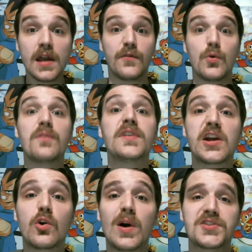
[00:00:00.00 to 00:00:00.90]
If you have any
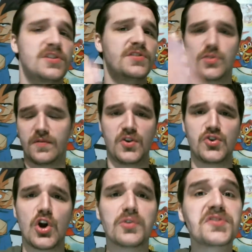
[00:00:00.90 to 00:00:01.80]
questions or if you
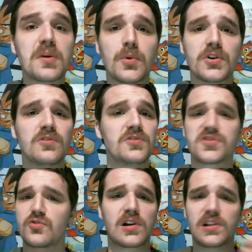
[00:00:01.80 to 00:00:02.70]
know someone who's
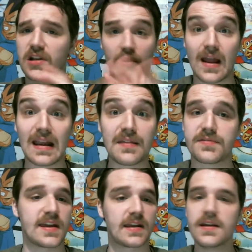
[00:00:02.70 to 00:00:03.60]
struggling or
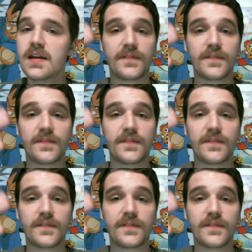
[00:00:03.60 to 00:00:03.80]
anything,